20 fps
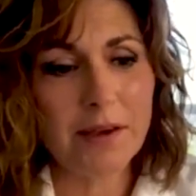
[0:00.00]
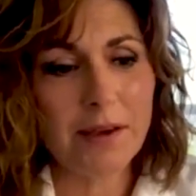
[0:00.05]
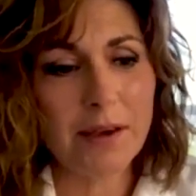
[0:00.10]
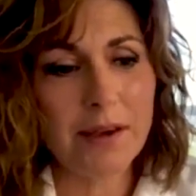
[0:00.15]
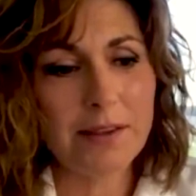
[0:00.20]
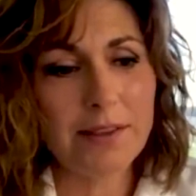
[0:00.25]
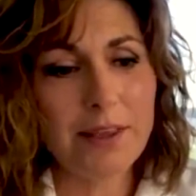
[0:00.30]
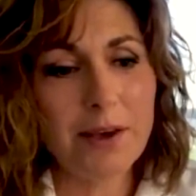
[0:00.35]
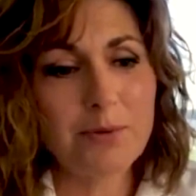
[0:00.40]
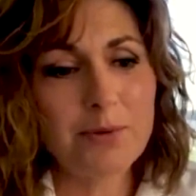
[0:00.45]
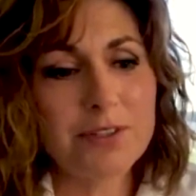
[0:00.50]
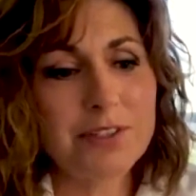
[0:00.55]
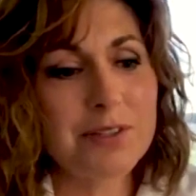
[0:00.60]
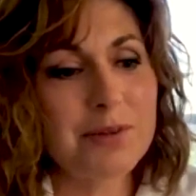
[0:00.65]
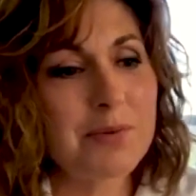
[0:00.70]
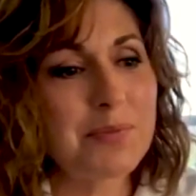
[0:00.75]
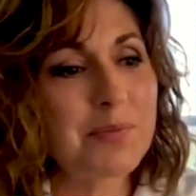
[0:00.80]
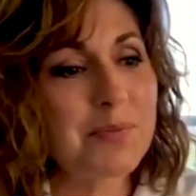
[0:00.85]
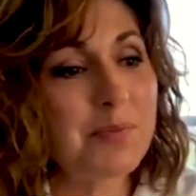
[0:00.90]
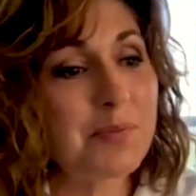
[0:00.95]
and that was
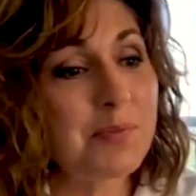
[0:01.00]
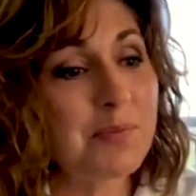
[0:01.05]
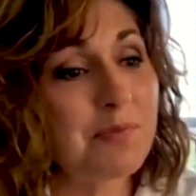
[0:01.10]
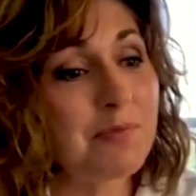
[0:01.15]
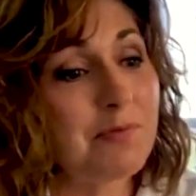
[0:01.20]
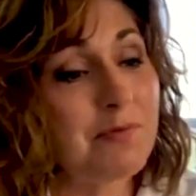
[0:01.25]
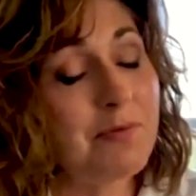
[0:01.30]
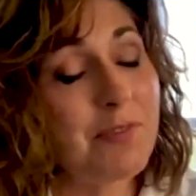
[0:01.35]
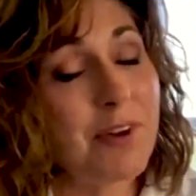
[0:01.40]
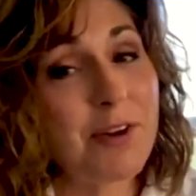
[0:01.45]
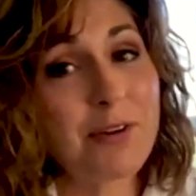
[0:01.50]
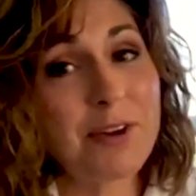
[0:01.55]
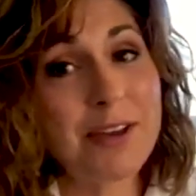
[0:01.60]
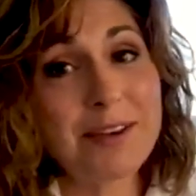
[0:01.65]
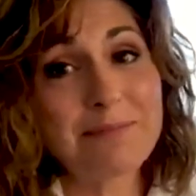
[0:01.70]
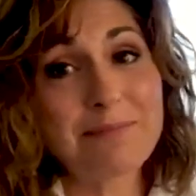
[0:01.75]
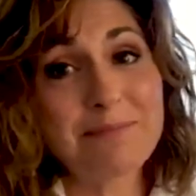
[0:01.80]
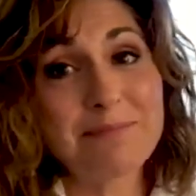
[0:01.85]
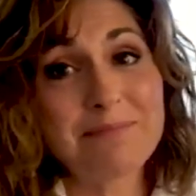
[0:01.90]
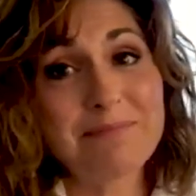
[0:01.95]
a very,
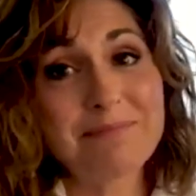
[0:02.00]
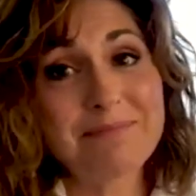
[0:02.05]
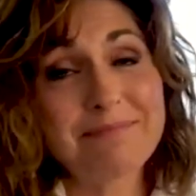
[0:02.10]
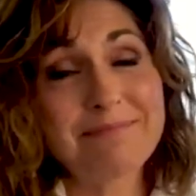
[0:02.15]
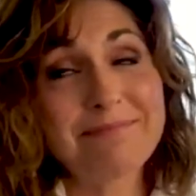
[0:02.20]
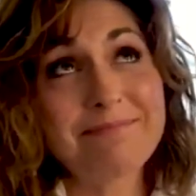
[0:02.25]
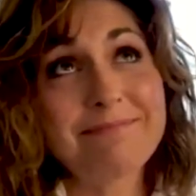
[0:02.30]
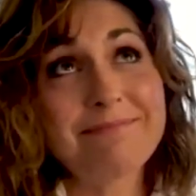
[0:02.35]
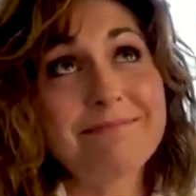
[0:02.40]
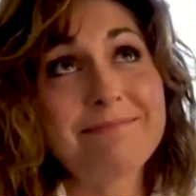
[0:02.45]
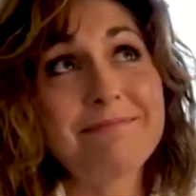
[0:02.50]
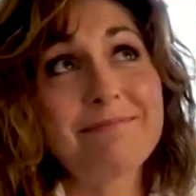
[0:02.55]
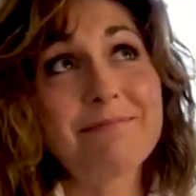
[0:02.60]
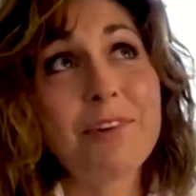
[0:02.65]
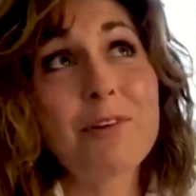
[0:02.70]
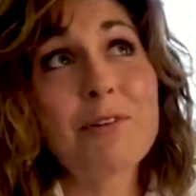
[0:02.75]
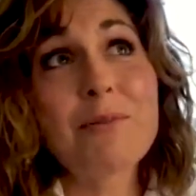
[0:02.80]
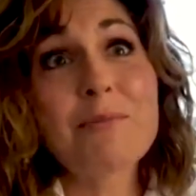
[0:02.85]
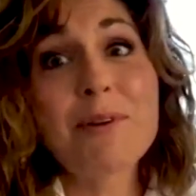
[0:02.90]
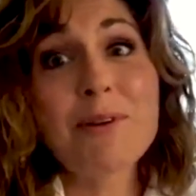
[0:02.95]

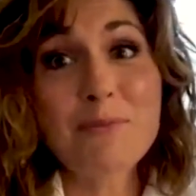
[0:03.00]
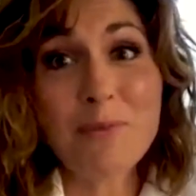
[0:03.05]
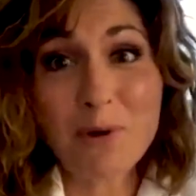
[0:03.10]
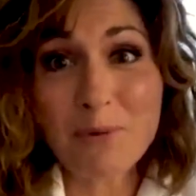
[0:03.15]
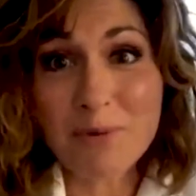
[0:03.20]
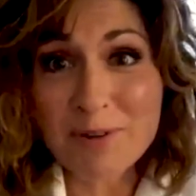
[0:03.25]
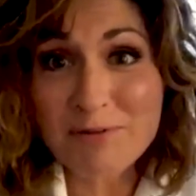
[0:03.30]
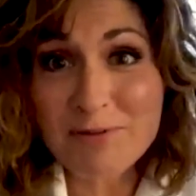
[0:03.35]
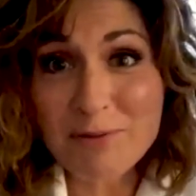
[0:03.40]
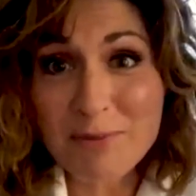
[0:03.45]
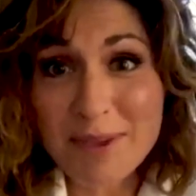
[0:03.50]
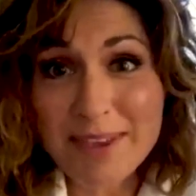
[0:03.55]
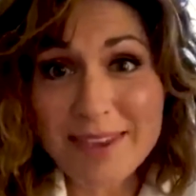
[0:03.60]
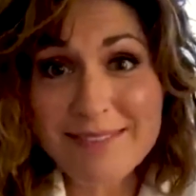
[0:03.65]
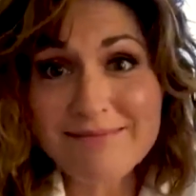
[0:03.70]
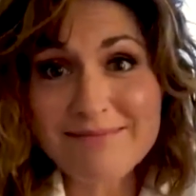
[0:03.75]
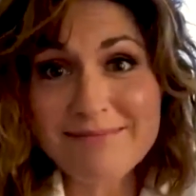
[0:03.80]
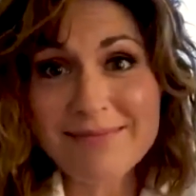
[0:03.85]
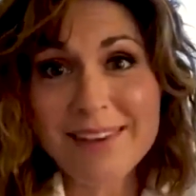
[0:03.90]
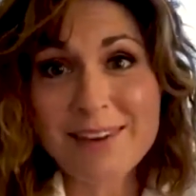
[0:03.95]
very big moment for me.
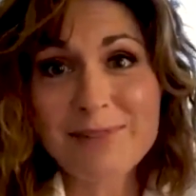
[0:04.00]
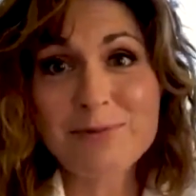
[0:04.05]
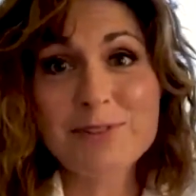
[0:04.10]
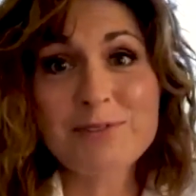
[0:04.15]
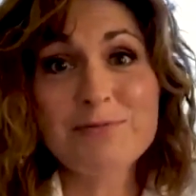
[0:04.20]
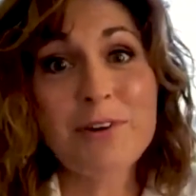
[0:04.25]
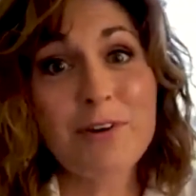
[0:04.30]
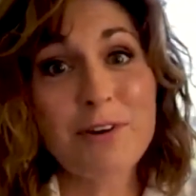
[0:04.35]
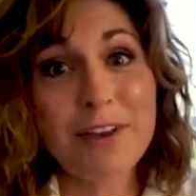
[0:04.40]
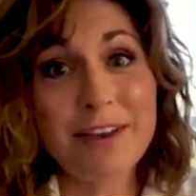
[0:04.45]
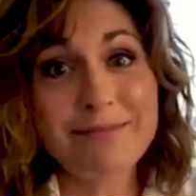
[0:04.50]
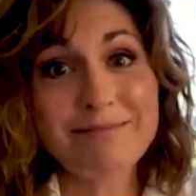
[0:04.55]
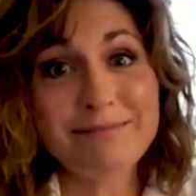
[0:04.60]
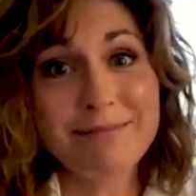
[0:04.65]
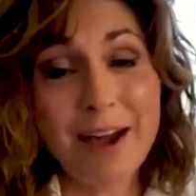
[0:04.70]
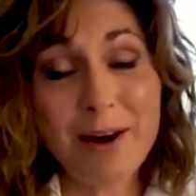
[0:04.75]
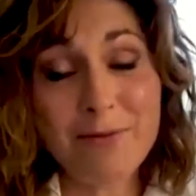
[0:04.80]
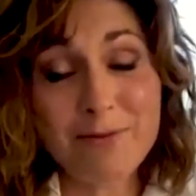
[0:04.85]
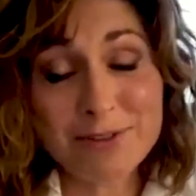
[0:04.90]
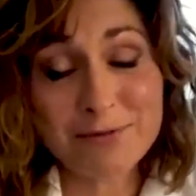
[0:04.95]
I was very
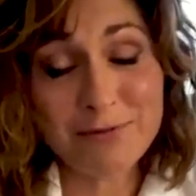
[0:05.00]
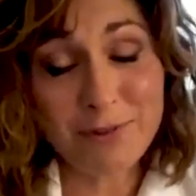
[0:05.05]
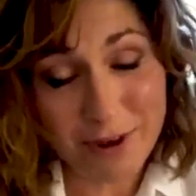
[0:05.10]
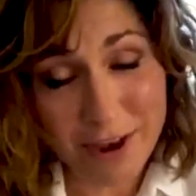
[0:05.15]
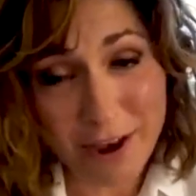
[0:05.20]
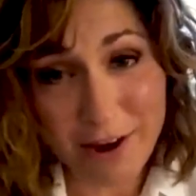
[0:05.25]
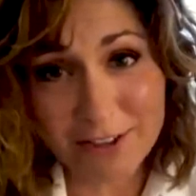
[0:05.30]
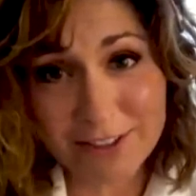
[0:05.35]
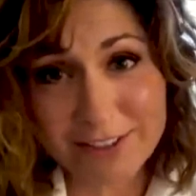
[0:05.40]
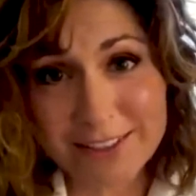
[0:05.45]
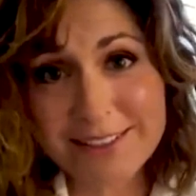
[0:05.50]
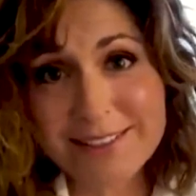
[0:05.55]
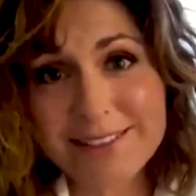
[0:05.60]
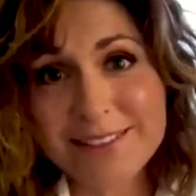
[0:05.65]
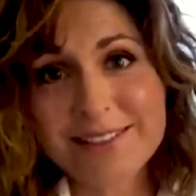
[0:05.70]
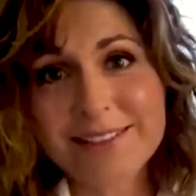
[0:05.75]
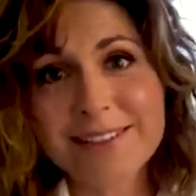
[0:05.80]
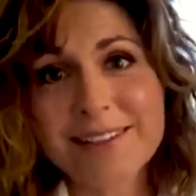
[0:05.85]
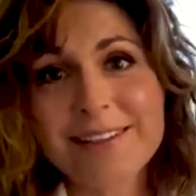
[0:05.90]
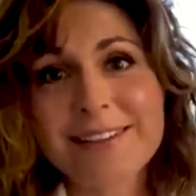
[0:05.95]
honored
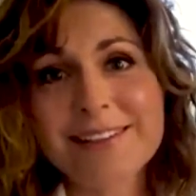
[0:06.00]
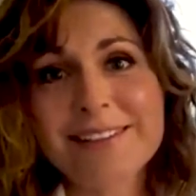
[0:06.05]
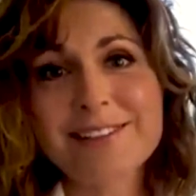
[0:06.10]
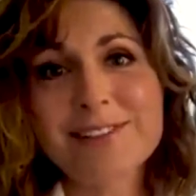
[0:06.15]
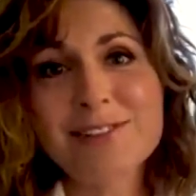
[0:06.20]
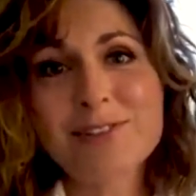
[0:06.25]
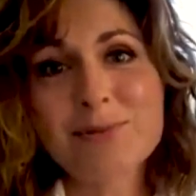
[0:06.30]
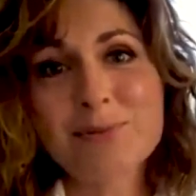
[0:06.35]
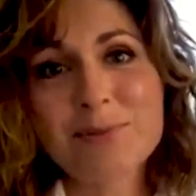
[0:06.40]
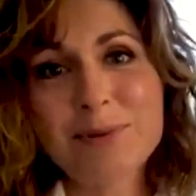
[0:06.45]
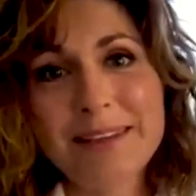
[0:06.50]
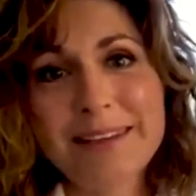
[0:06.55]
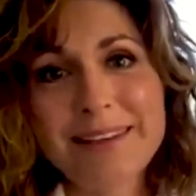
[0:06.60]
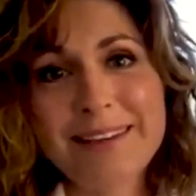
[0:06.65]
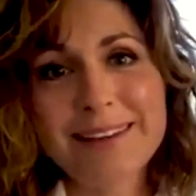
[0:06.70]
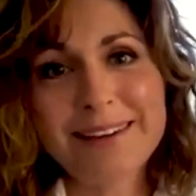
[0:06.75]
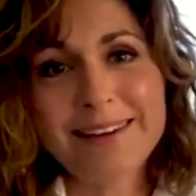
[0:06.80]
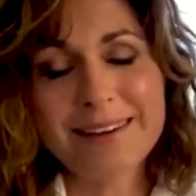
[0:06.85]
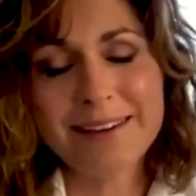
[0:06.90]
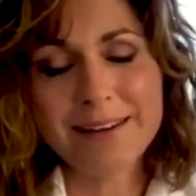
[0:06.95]
to
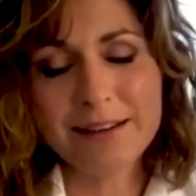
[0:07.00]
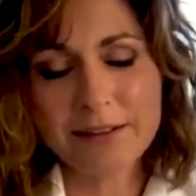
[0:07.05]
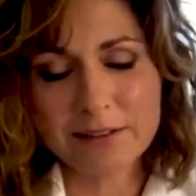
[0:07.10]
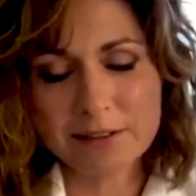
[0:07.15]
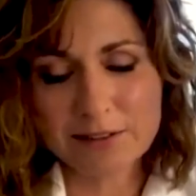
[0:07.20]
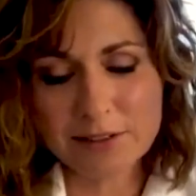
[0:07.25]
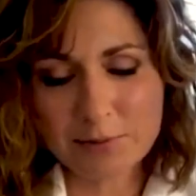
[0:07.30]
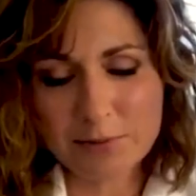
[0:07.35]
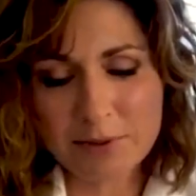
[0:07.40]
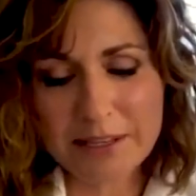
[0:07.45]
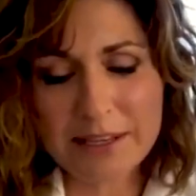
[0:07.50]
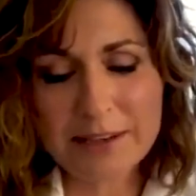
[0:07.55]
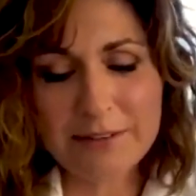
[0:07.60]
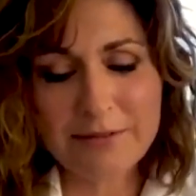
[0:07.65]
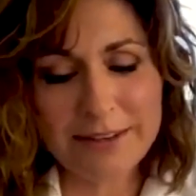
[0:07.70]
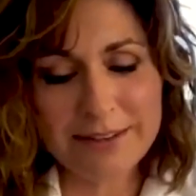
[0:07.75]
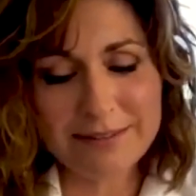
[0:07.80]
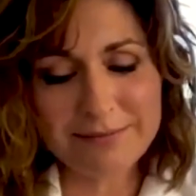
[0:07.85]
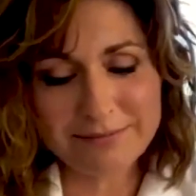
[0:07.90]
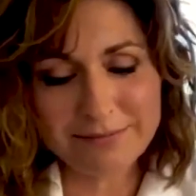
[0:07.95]
be
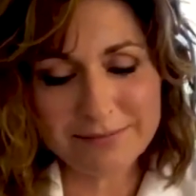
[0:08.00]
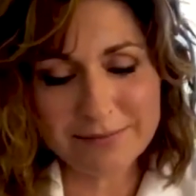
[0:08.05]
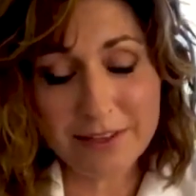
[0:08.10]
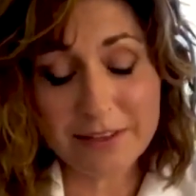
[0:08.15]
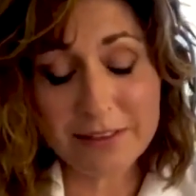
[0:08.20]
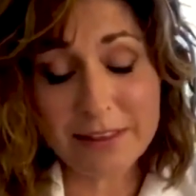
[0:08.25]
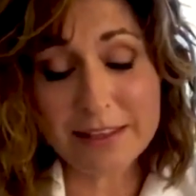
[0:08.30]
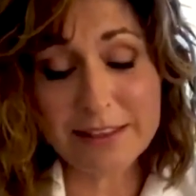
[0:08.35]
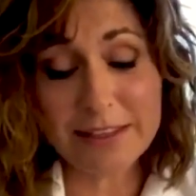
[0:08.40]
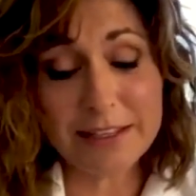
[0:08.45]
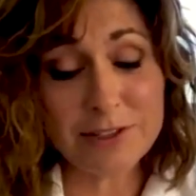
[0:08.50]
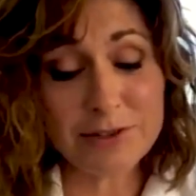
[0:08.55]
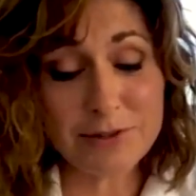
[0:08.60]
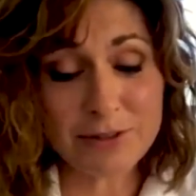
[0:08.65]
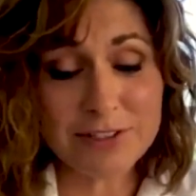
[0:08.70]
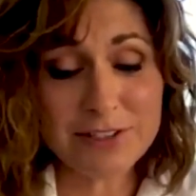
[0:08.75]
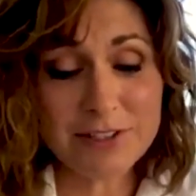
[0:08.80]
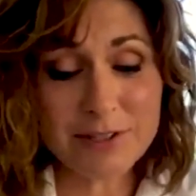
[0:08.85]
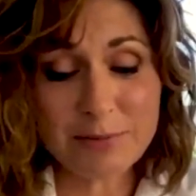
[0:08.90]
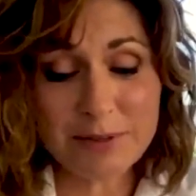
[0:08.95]
giving that they
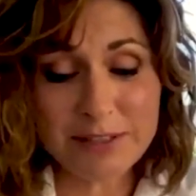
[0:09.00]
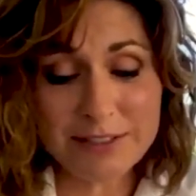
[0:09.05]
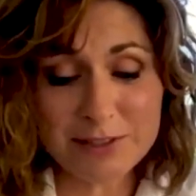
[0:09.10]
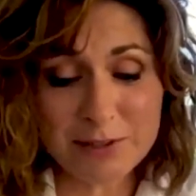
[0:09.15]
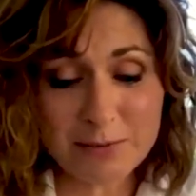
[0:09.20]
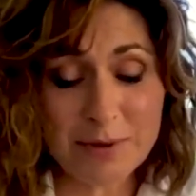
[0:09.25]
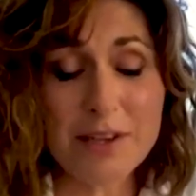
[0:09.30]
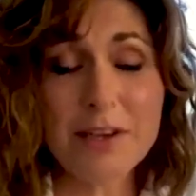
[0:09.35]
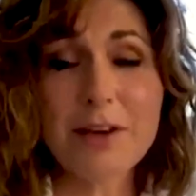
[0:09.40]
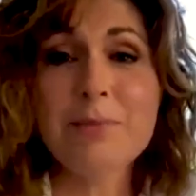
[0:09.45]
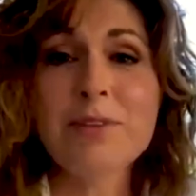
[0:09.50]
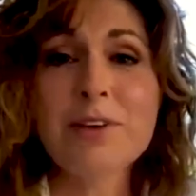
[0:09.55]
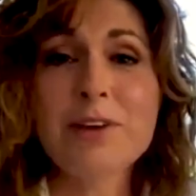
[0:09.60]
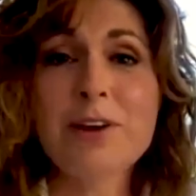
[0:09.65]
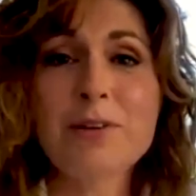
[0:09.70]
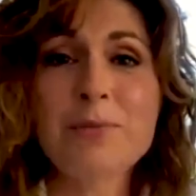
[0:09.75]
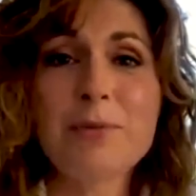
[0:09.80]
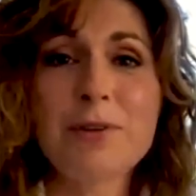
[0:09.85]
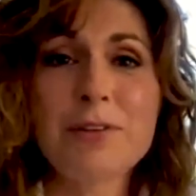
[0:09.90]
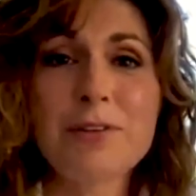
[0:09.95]
trusted me to become the
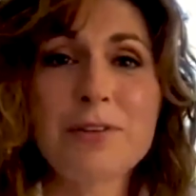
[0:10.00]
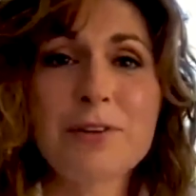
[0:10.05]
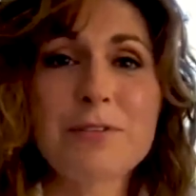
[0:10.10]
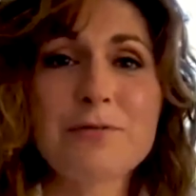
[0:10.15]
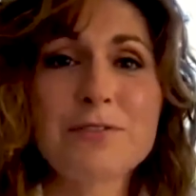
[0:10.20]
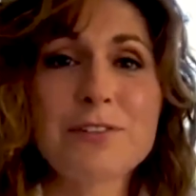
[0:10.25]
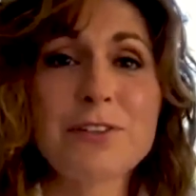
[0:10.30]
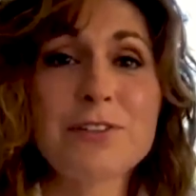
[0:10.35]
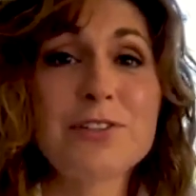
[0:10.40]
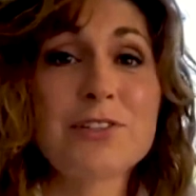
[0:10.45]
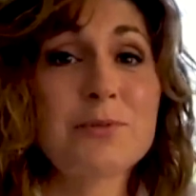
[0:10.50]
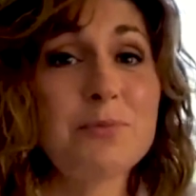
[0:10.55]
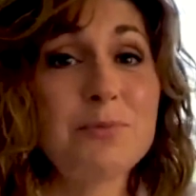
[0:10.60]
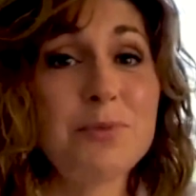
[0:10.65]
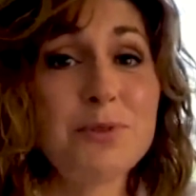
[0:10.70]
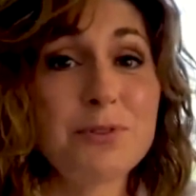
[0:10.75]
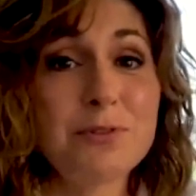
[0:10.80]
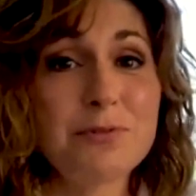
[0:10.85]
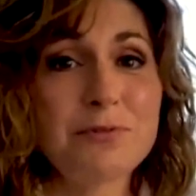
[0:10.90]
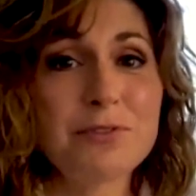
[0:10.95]
godmother of such a
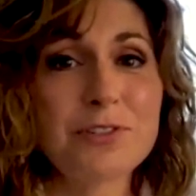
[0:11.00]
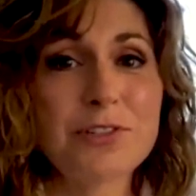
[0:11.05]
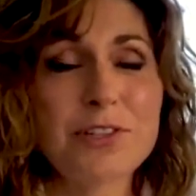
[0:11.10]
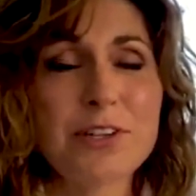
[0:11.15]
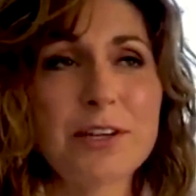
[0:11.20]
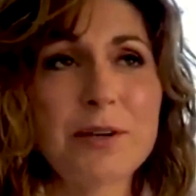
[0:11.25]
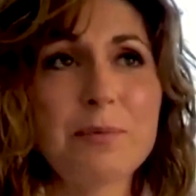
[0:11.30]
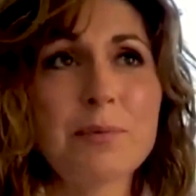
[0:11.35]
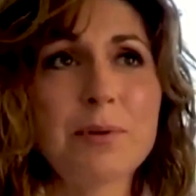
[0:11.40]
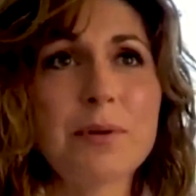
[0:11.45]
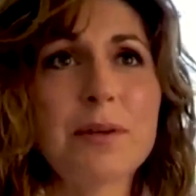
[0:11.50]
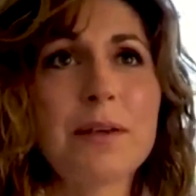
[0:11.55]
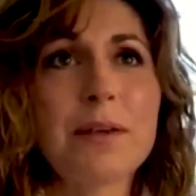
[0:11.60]
beautiful ship,